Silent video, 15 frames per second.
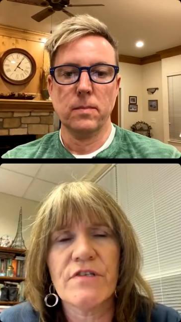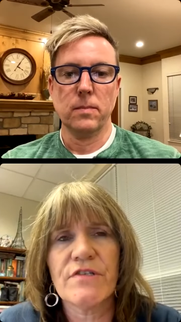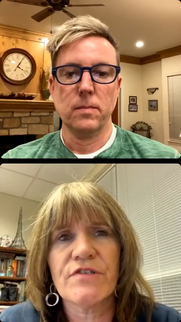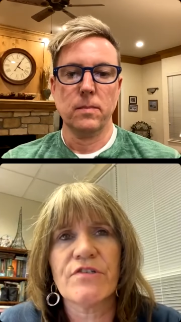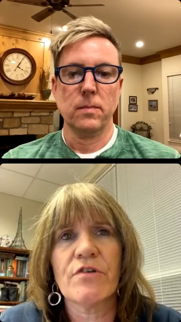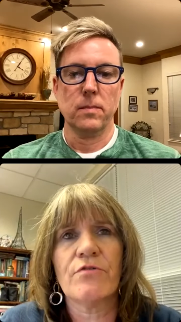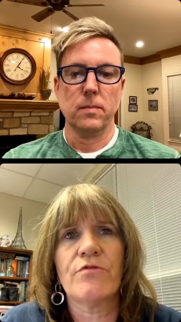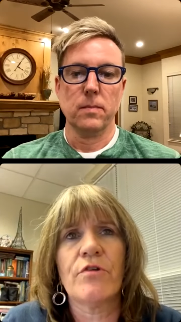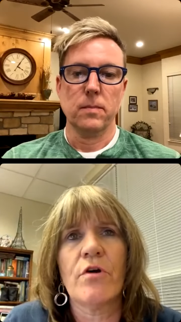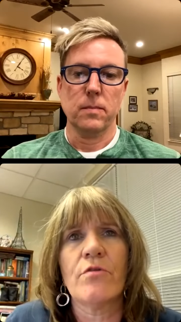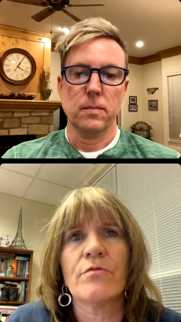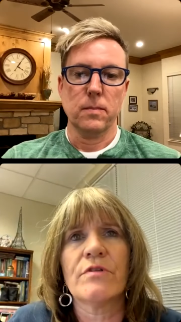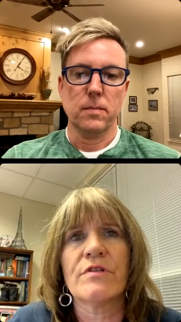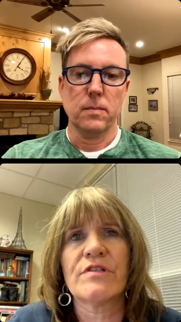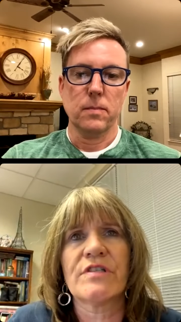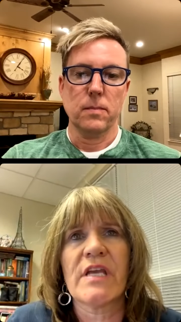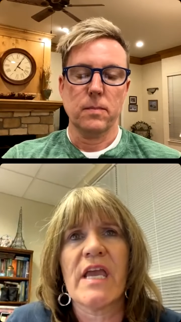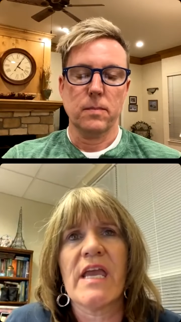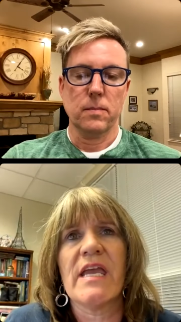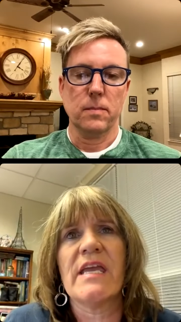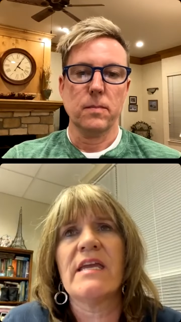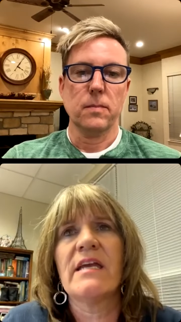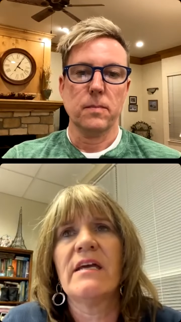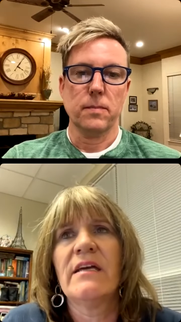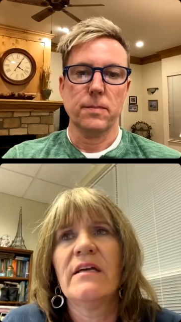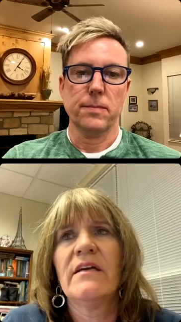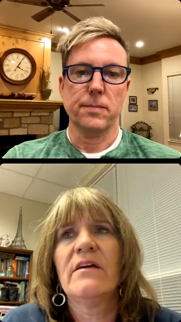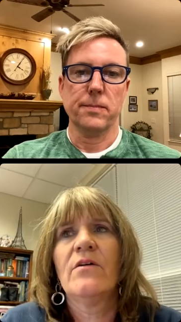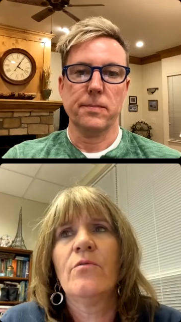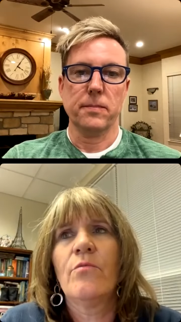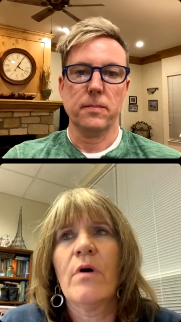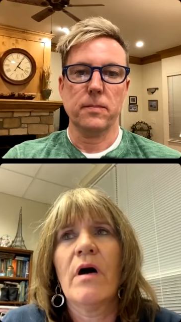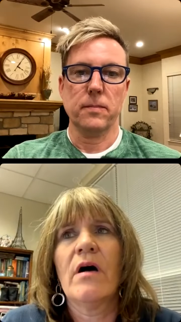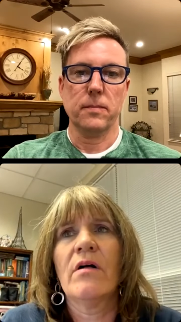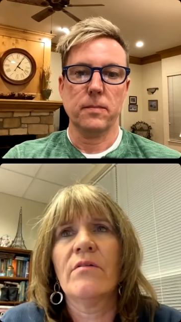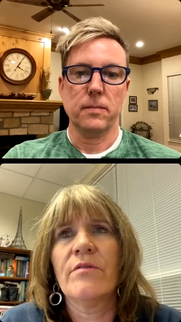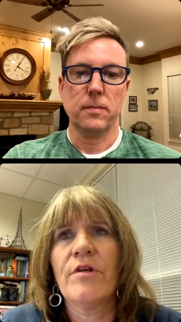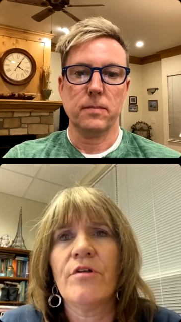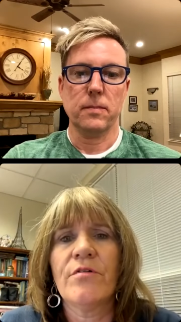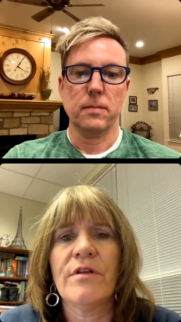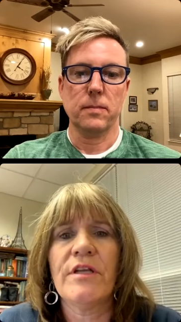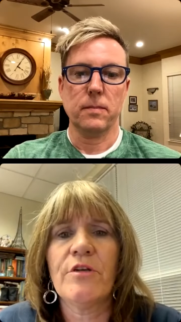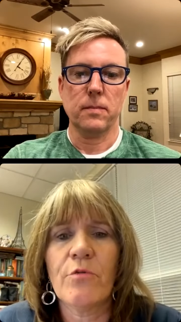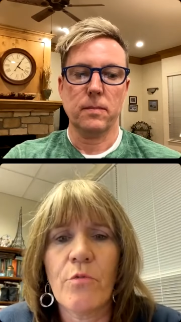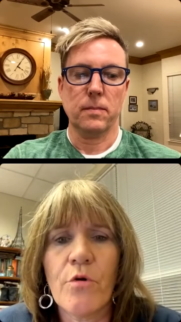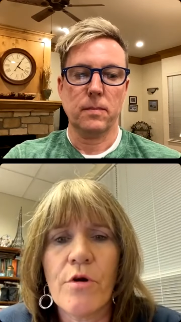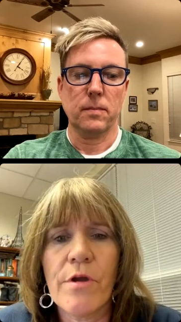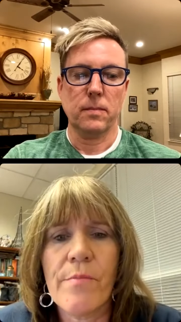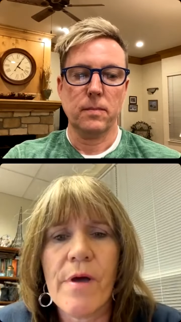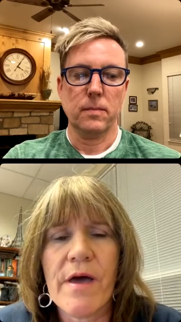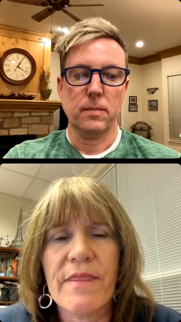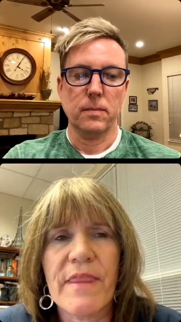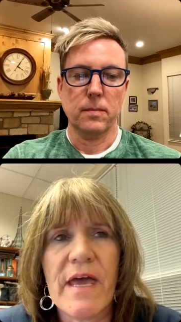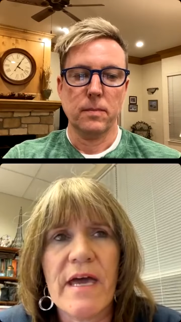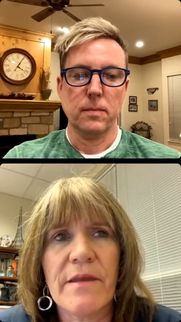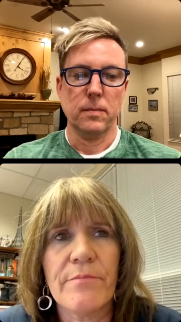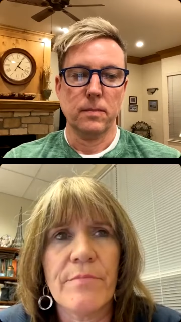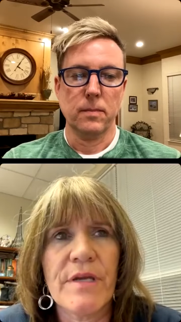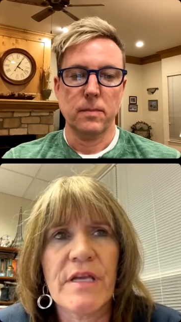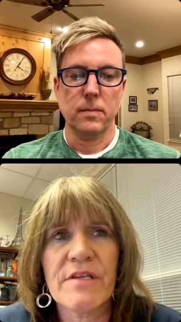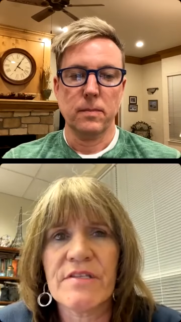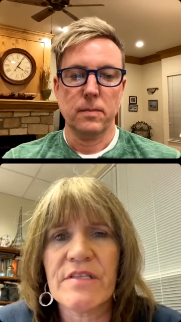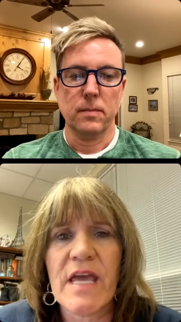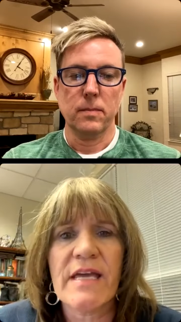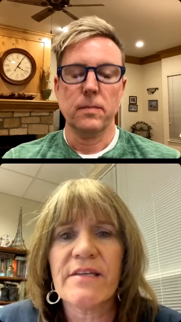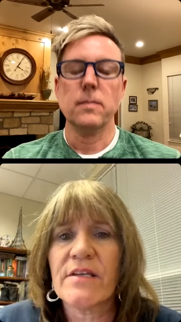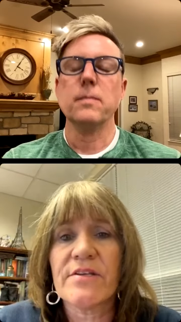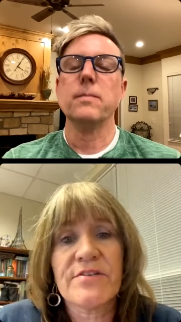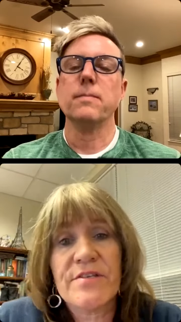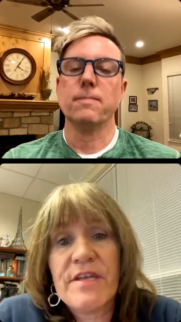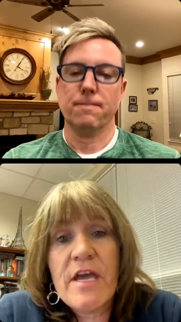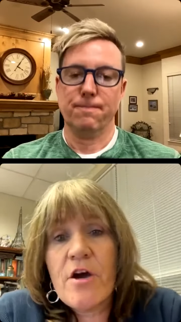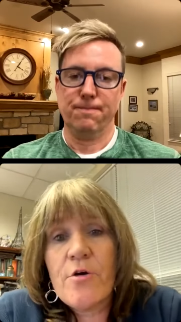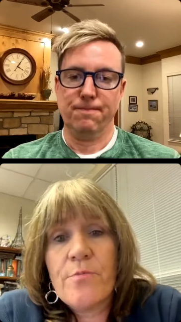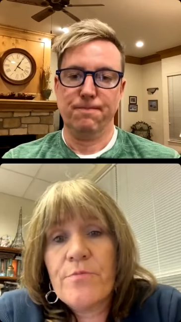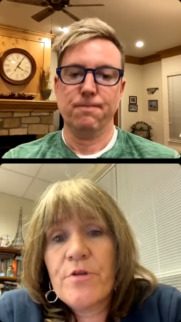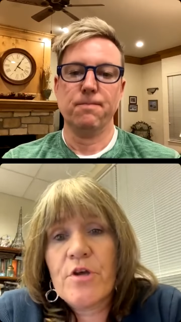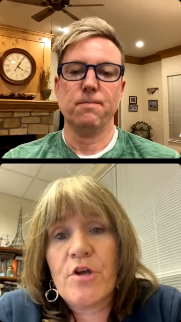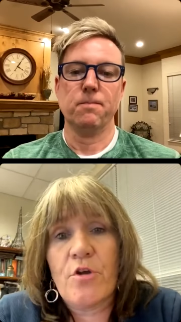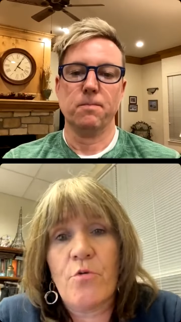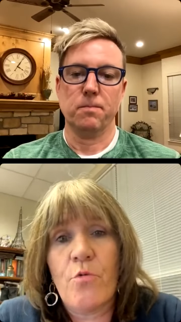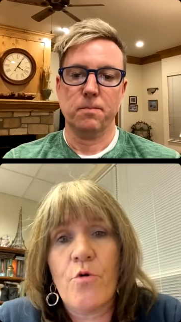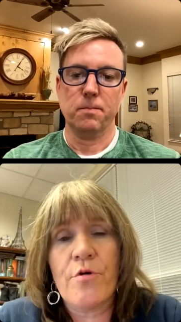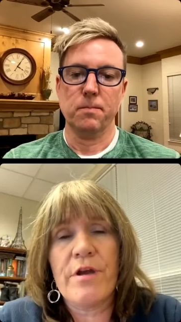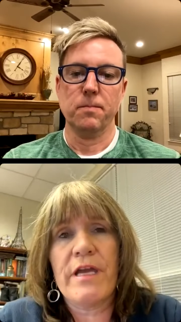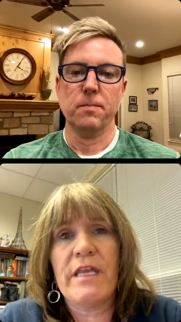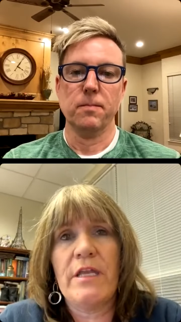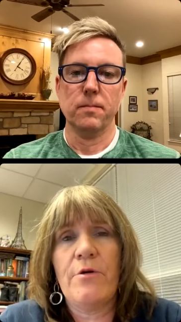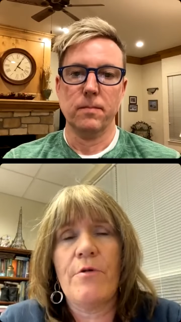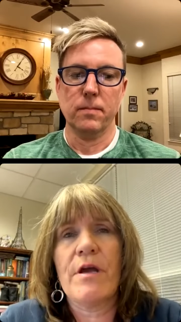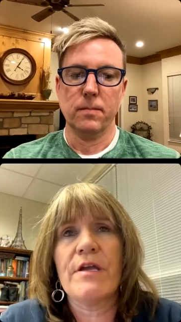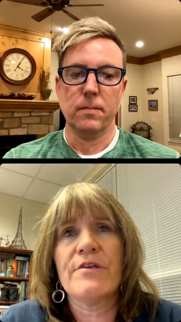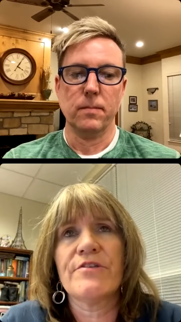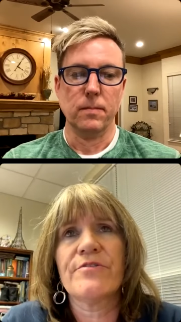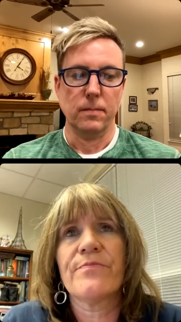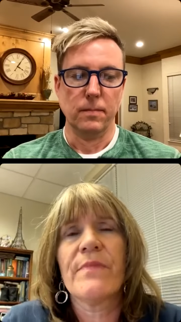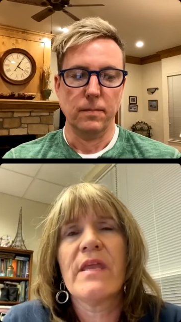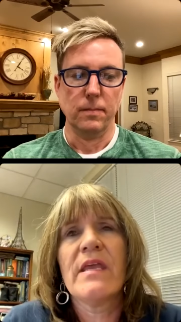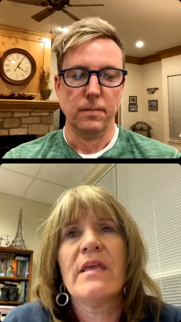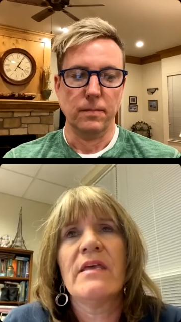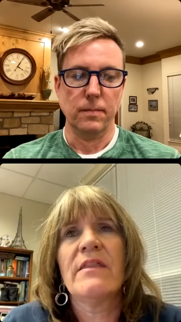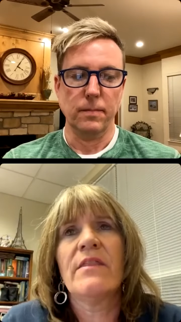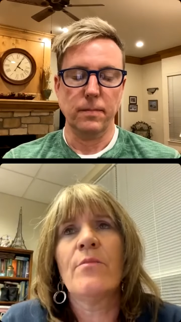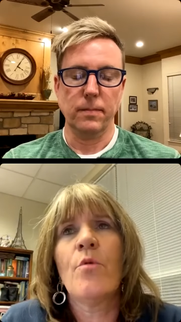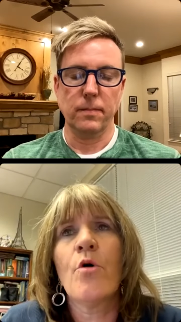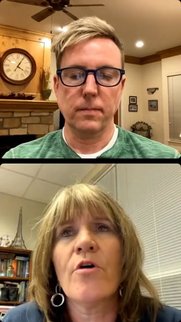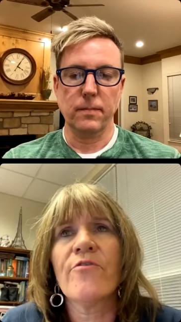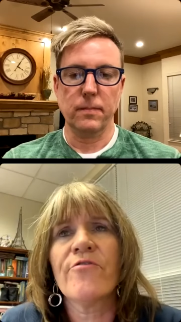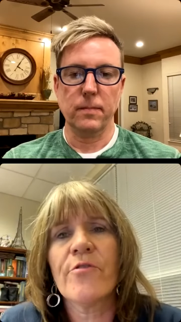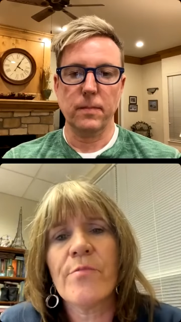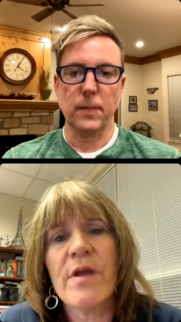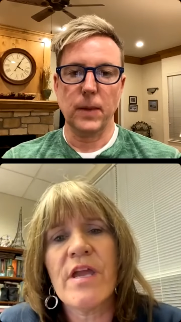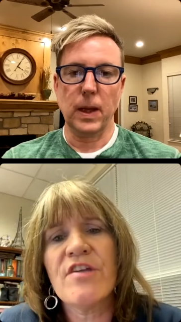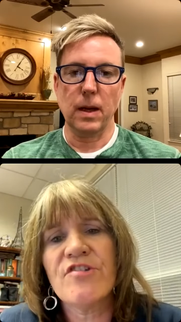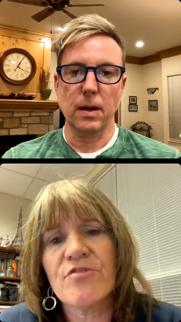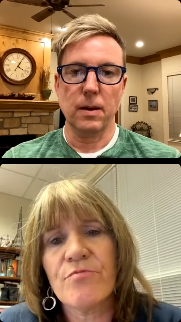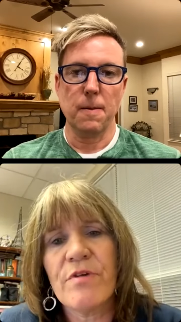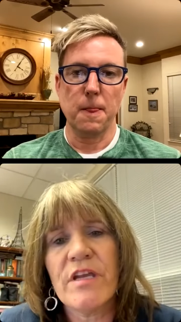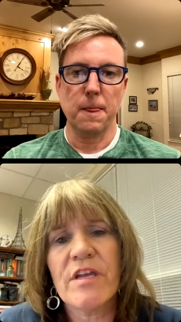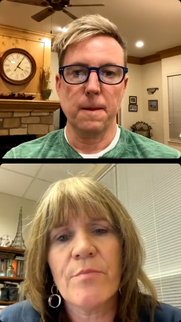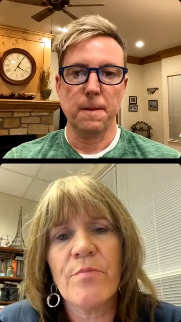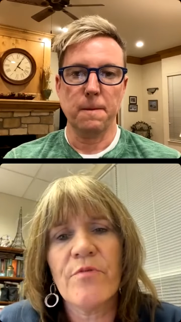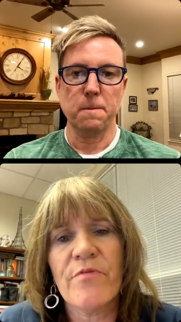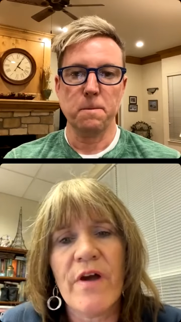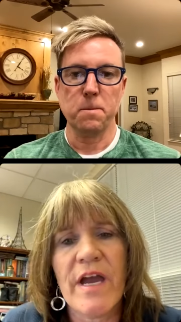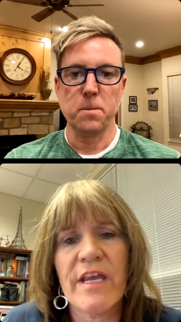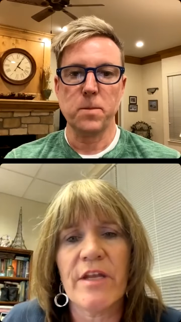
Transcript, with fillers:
Speaker 1: So don't say, mm. well, you don't need to worry about that because that doesn't help. They're going to worry anyways. The more information we can provide a,